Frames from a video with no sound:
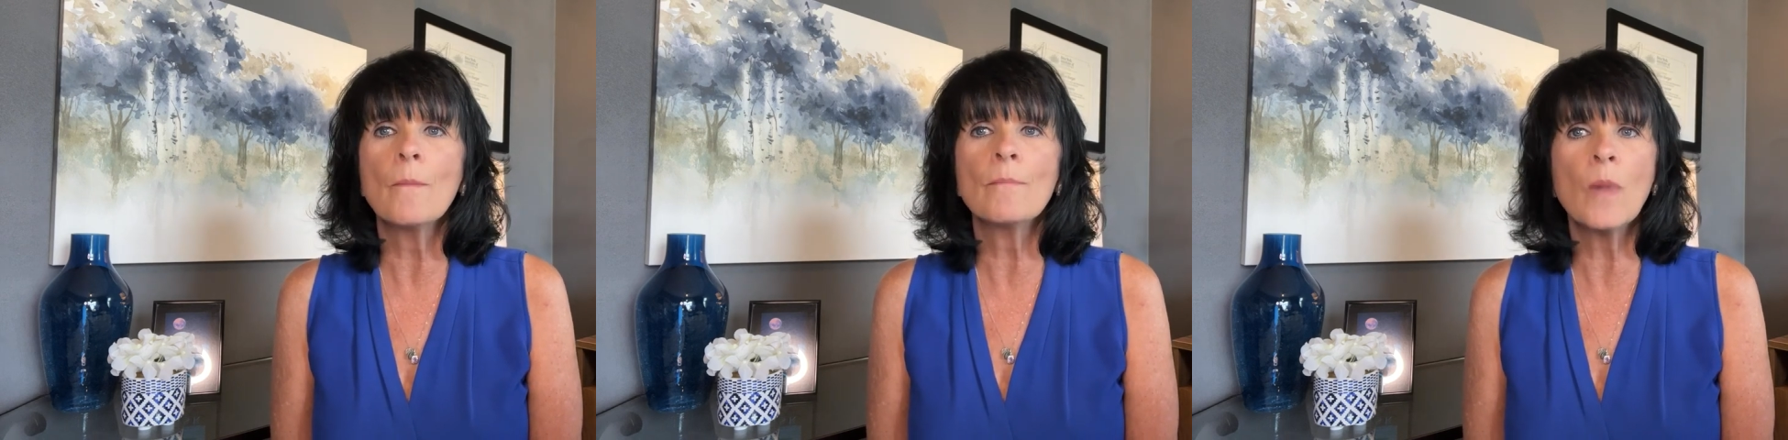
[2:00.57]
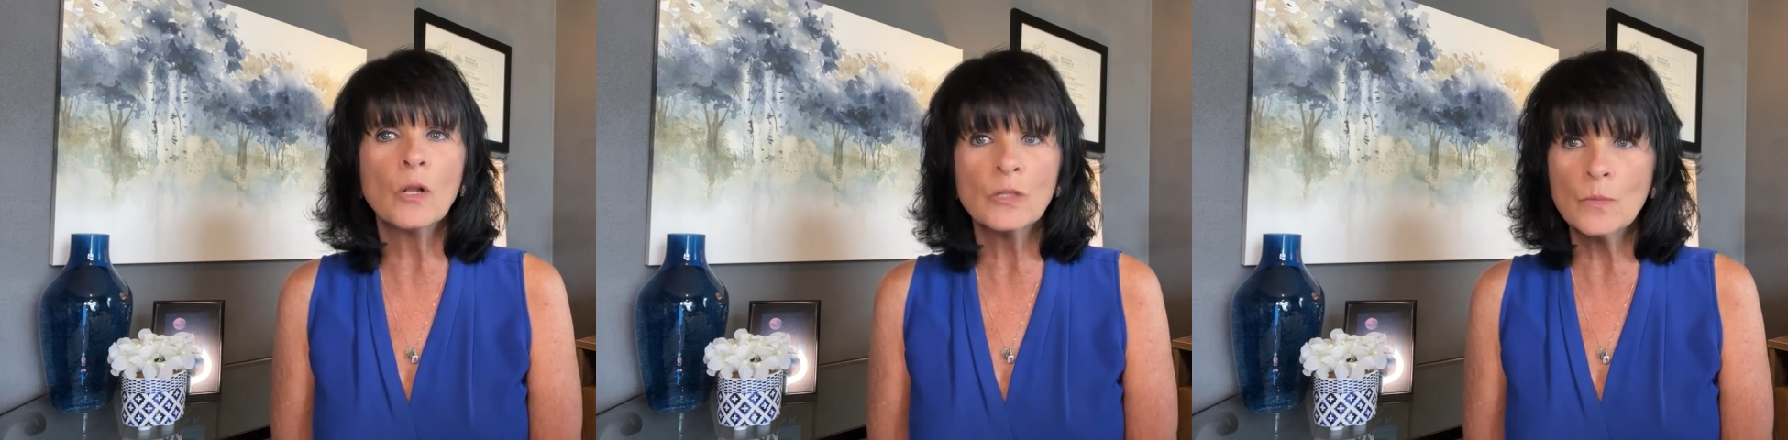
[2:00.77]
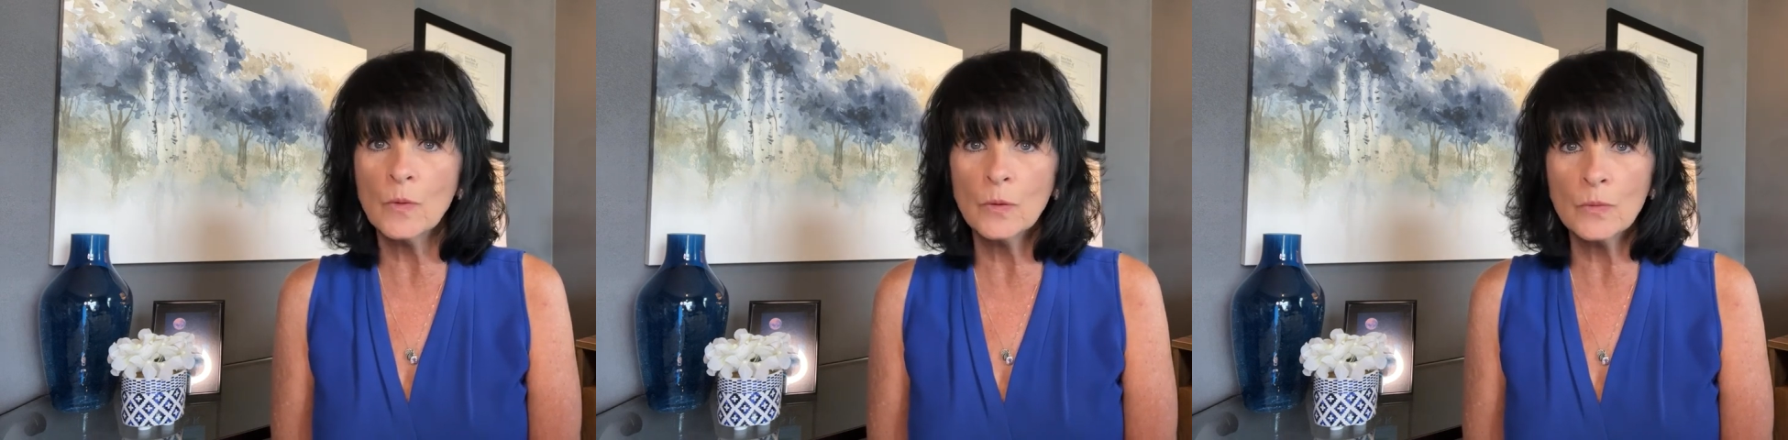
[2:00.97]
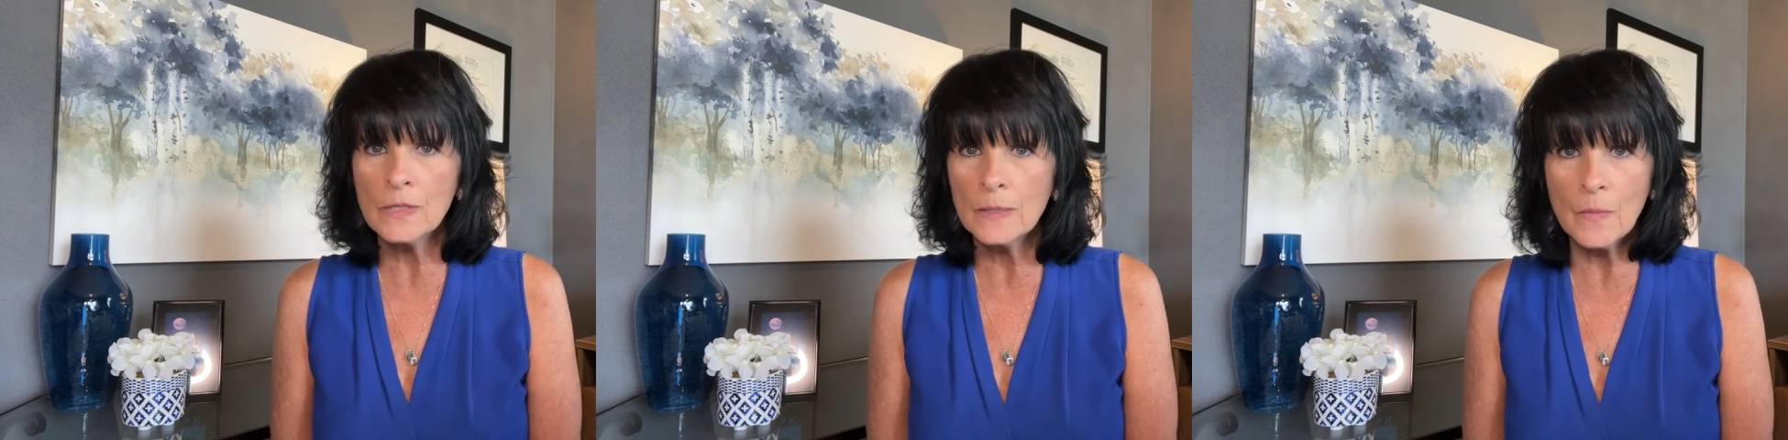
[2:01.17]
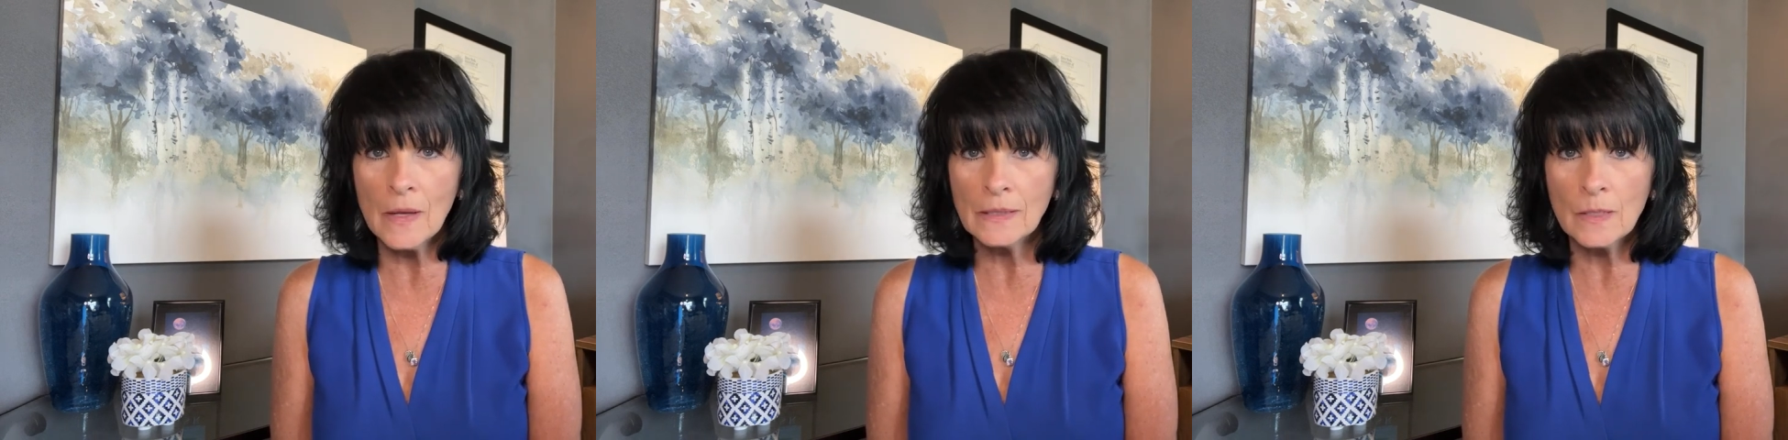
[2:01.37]
multiple
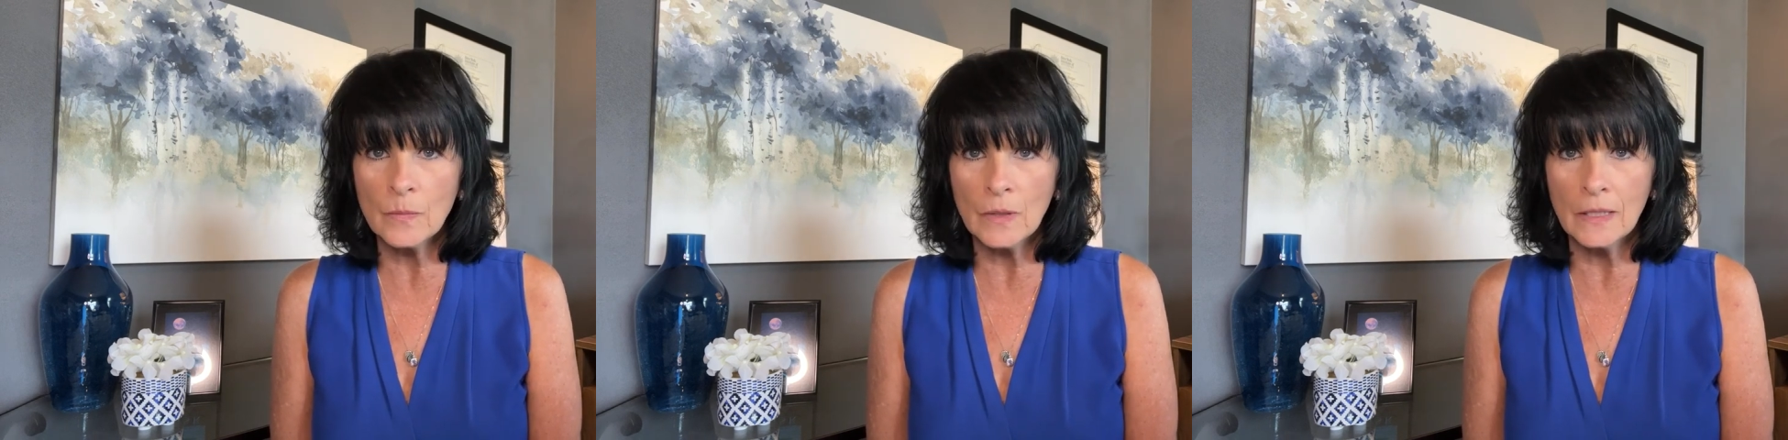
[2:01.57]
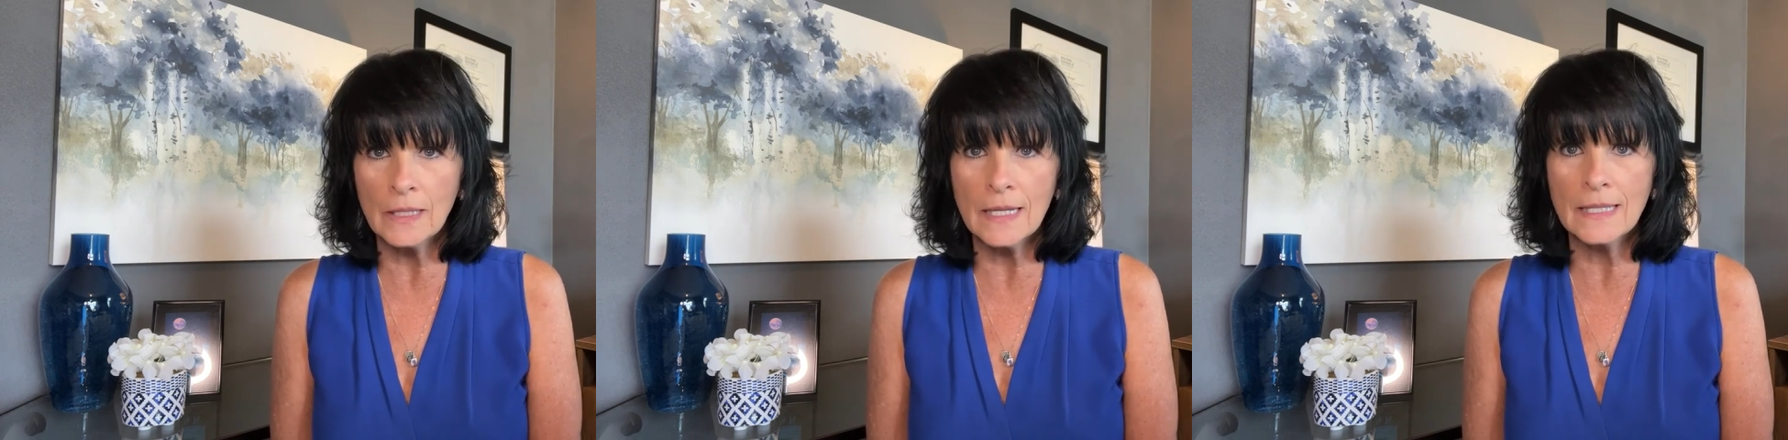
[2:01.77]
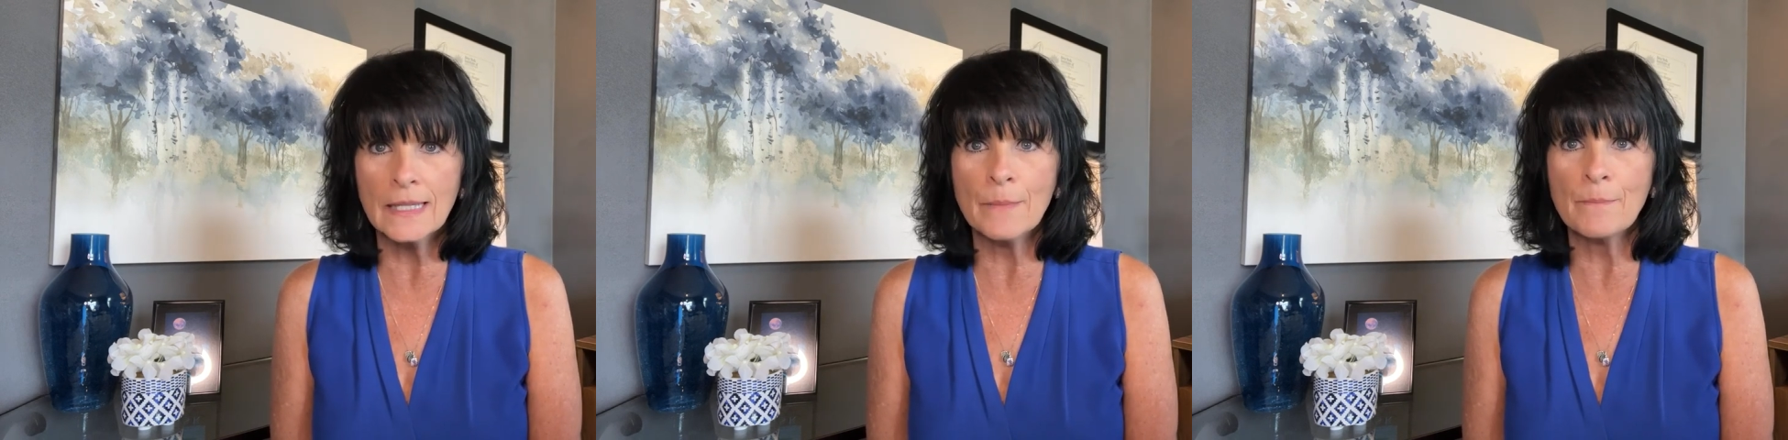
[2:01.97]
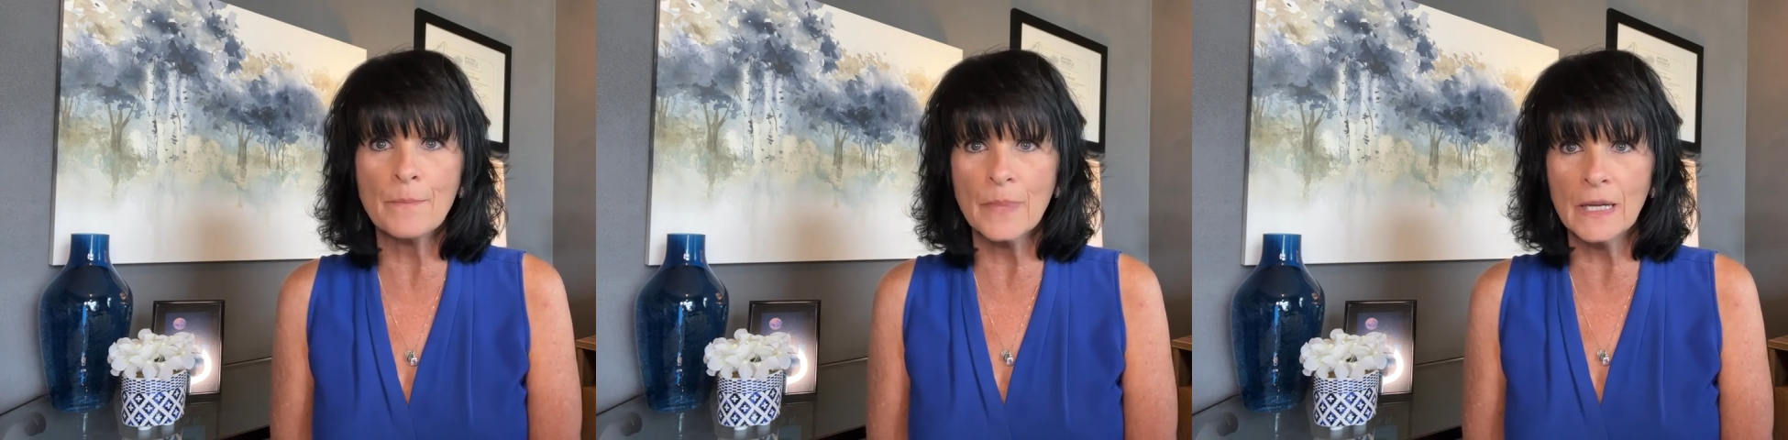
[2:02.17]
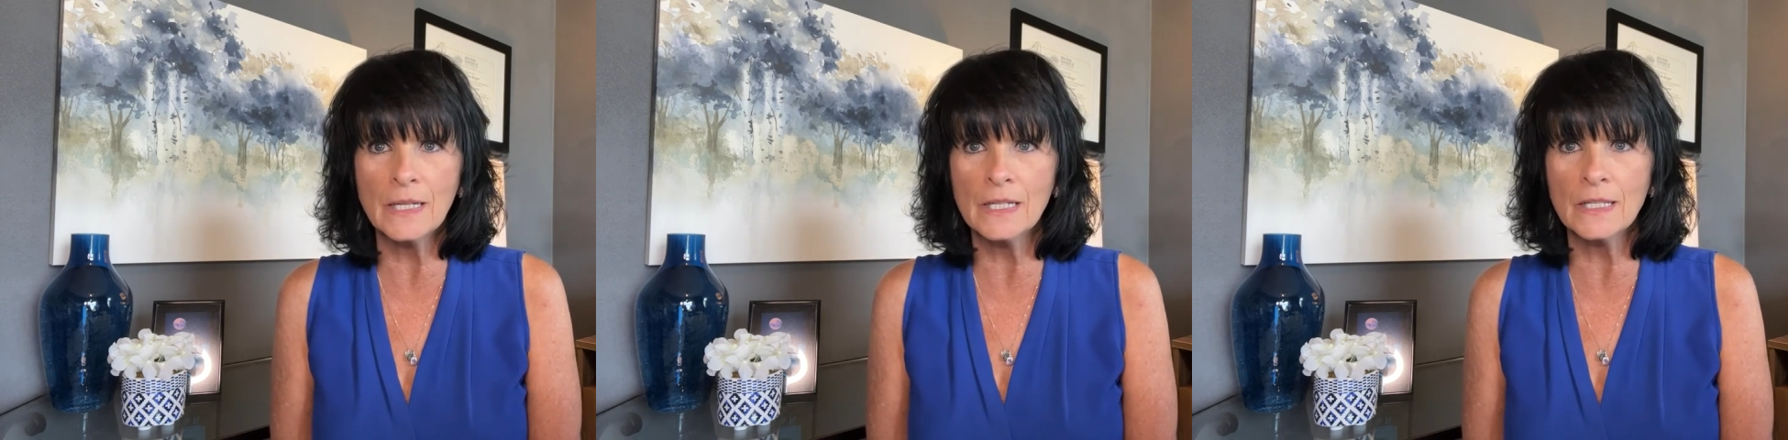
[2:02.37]
responsibilities and big